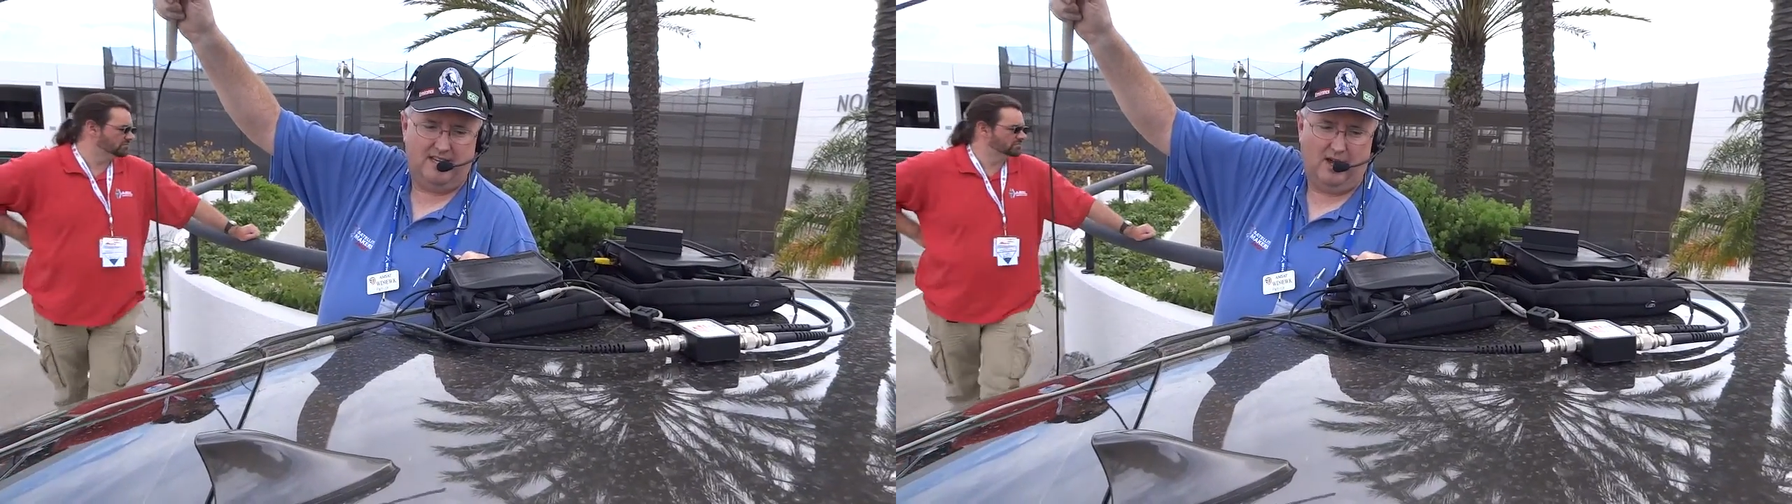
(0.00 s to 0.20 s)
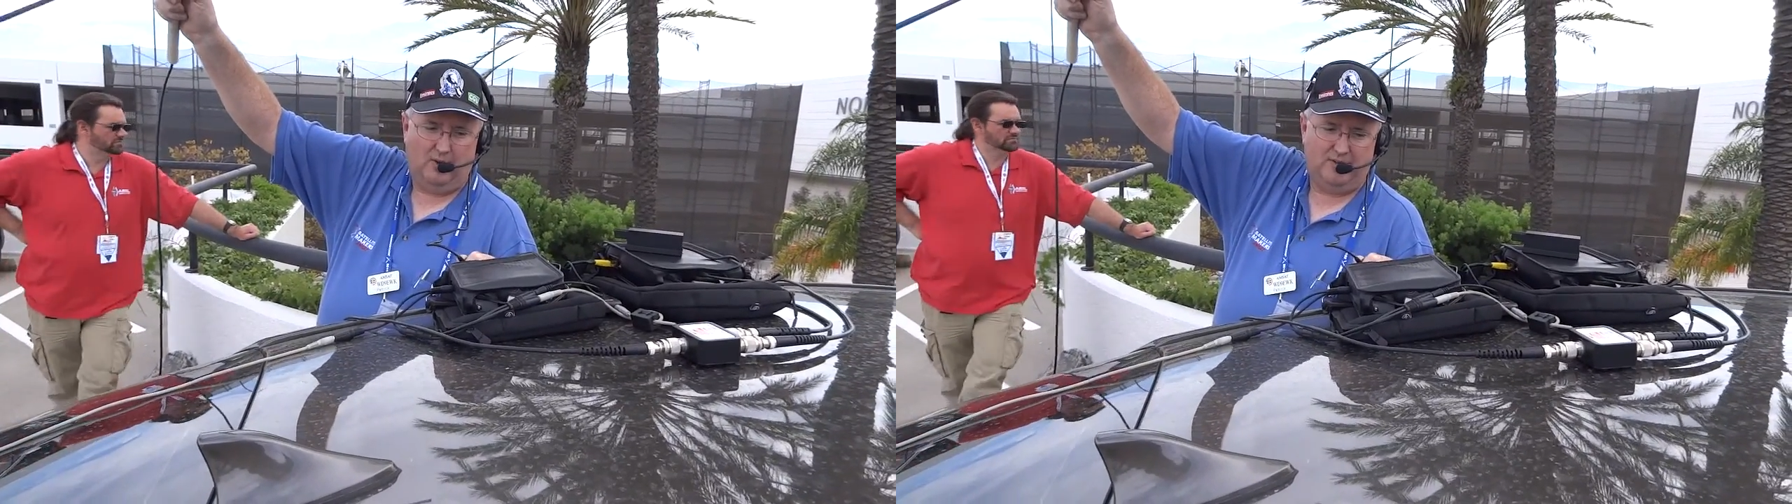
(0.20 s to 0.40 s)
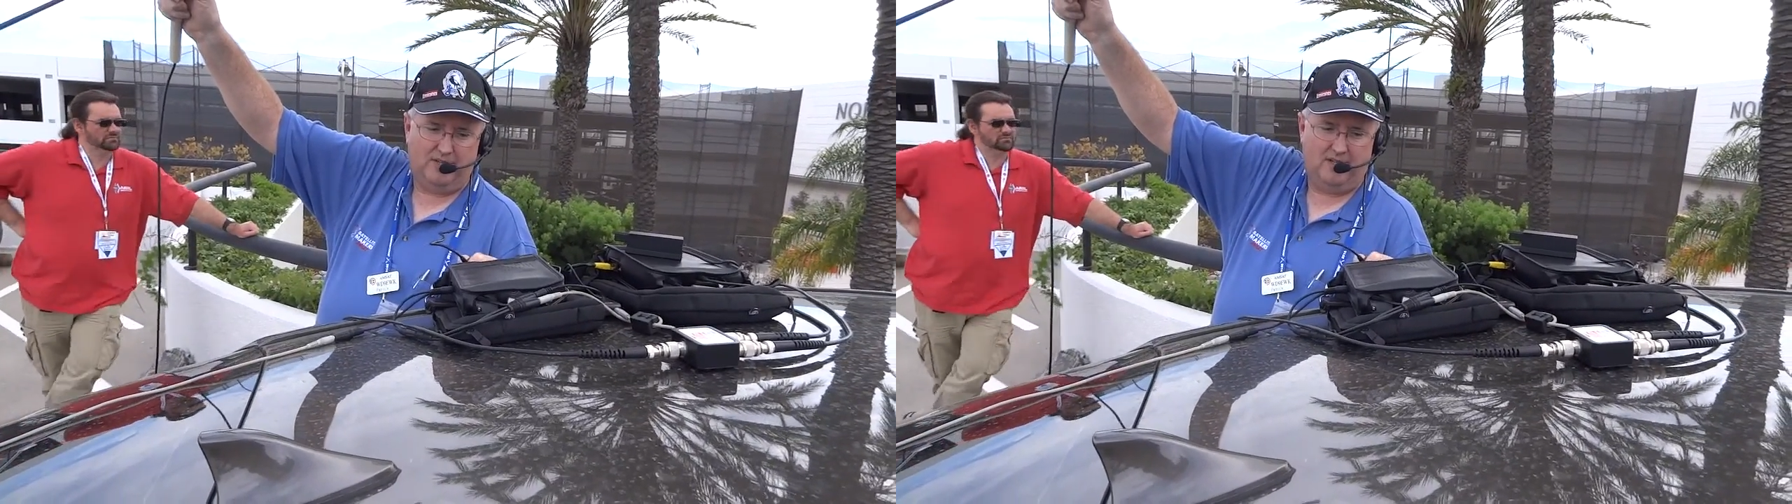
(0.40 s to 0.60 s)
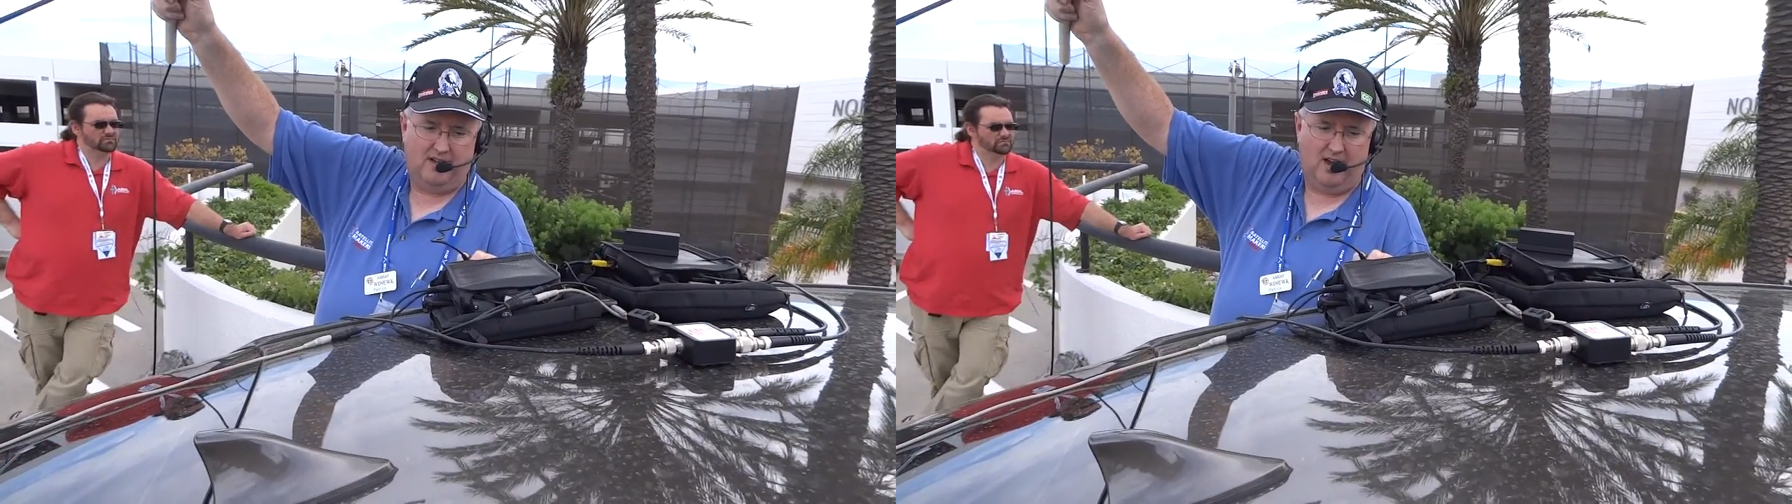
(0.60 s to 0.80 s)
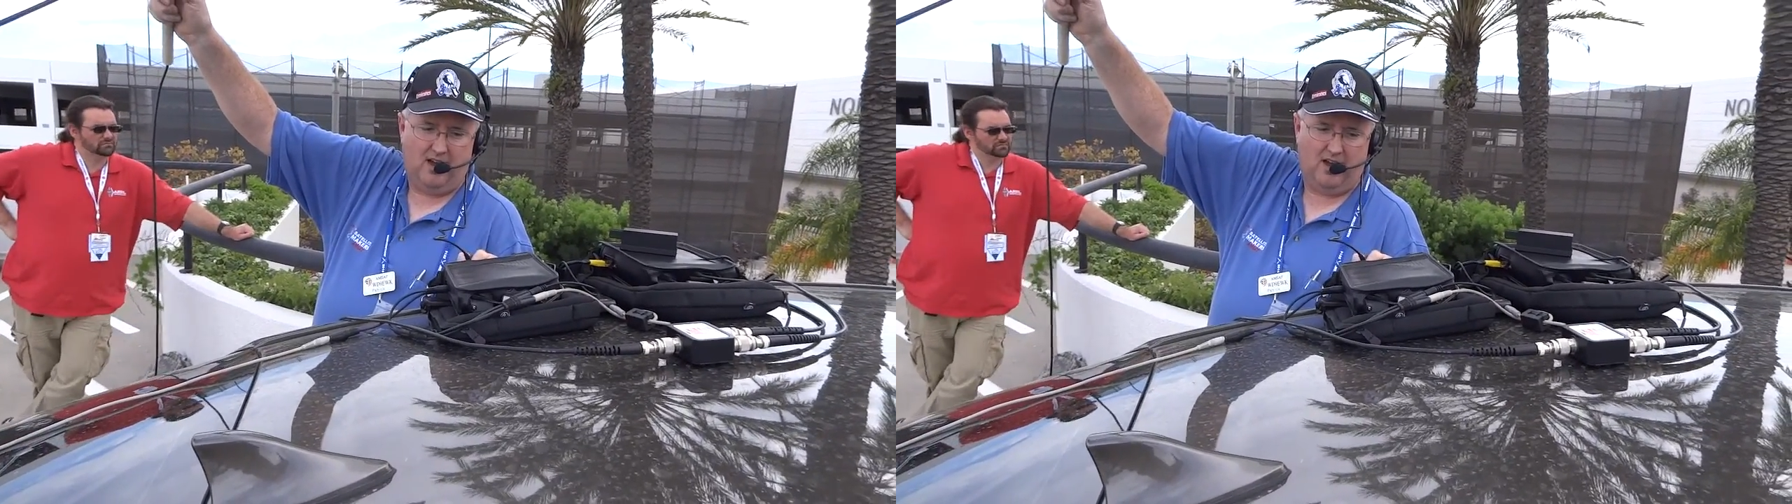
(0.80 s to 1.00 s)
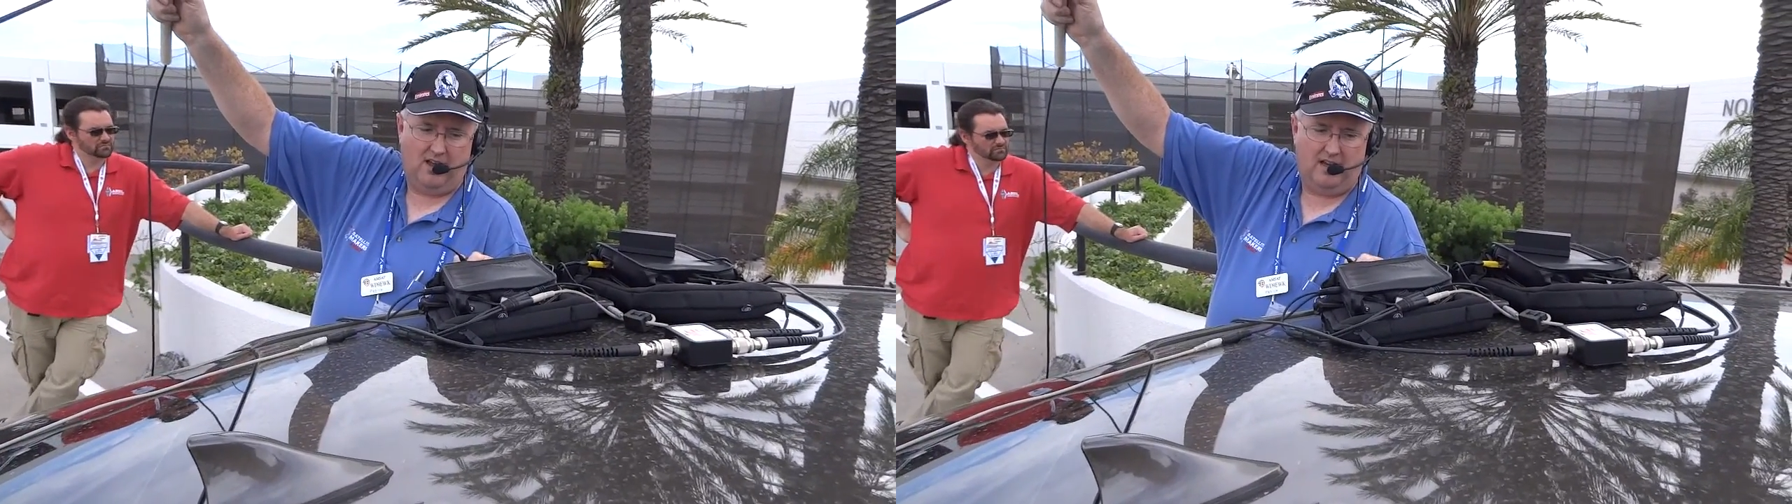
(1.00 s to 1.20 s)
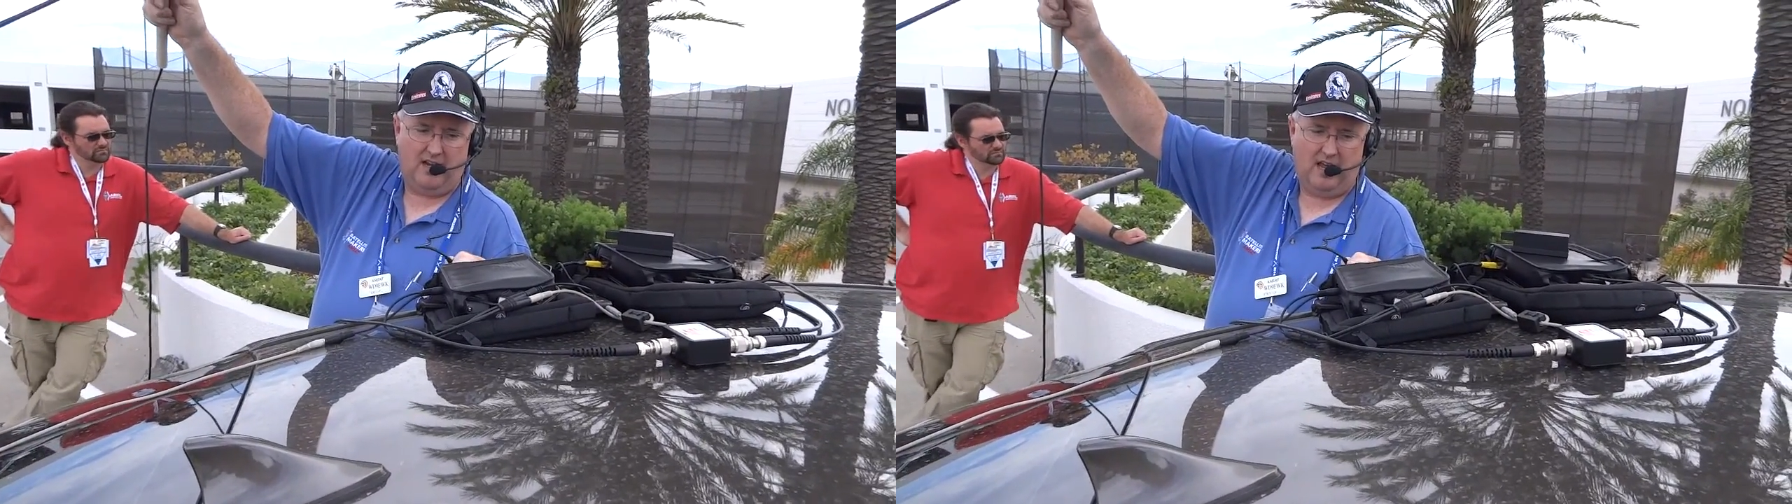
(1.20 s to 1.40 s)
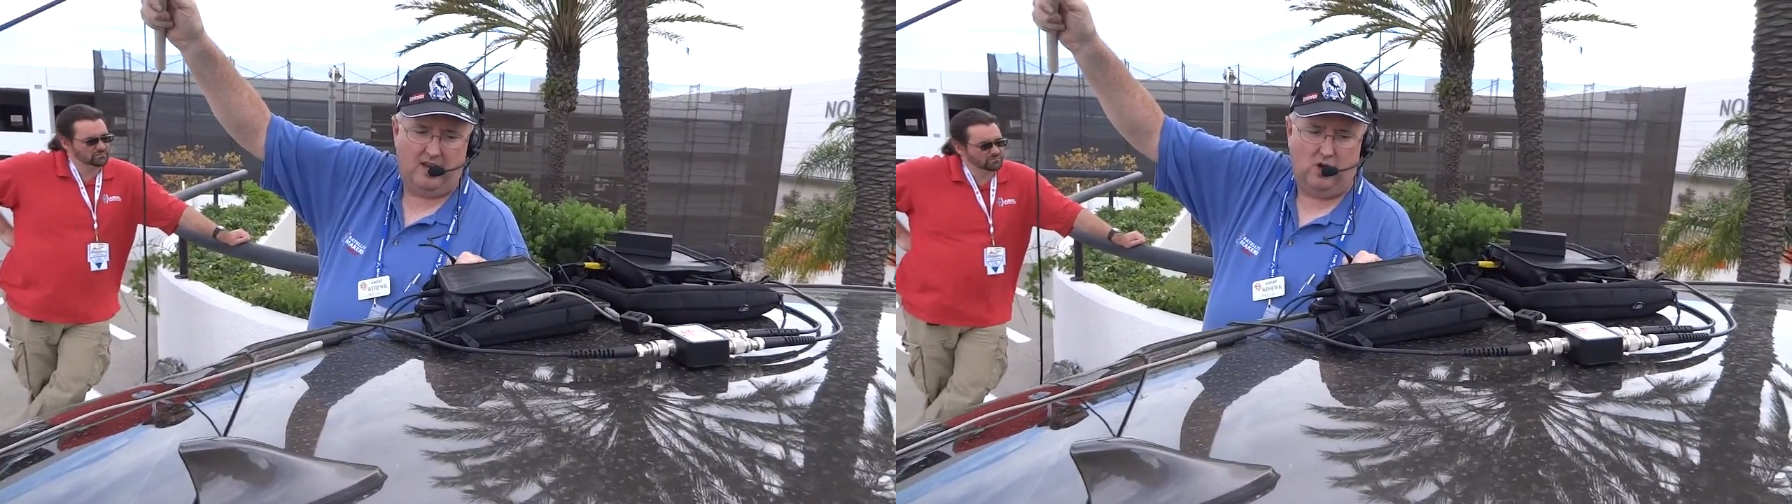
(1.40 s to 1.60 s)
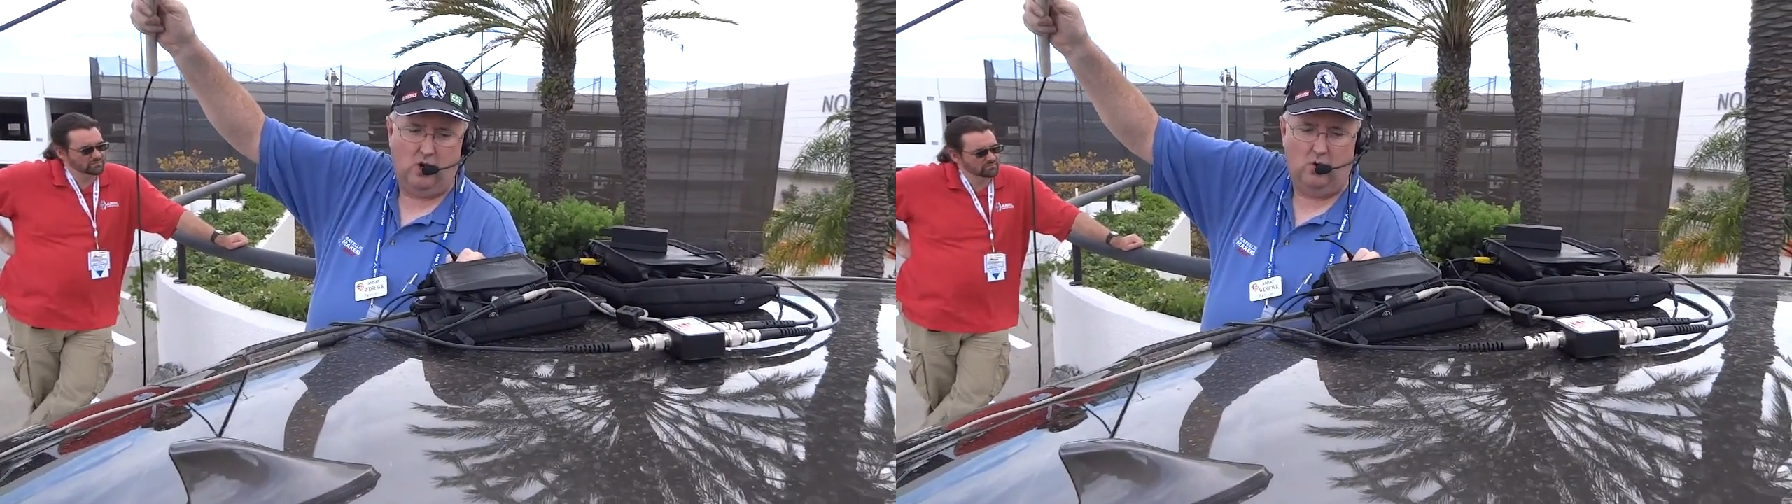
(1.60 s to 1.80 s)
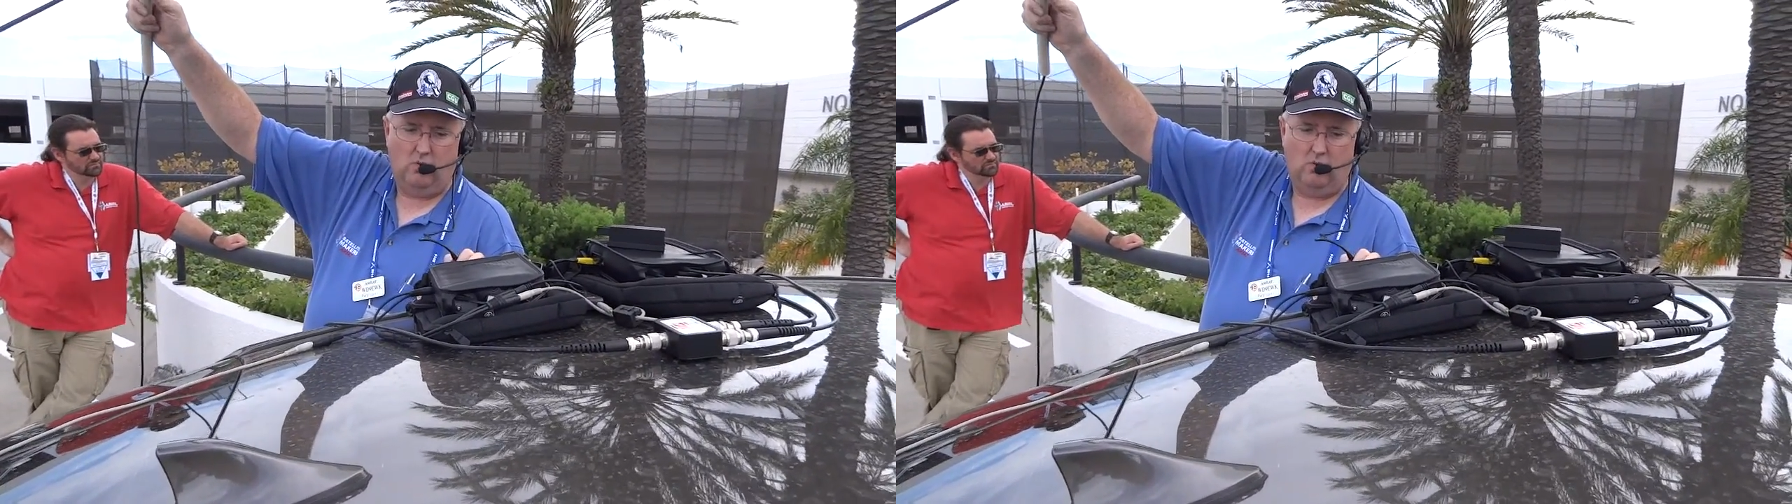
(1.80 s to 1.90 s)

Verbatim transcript: Delta 9 Echo